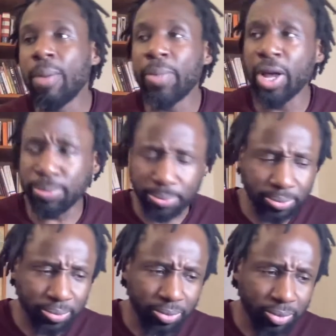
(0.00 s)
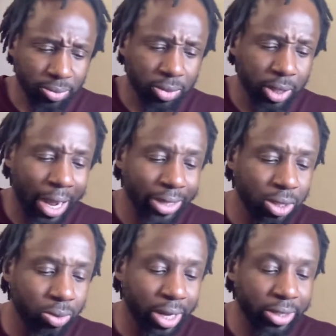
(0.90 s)
But I
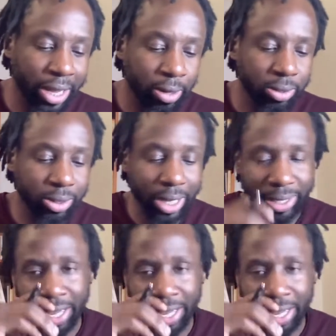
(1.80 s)
toned that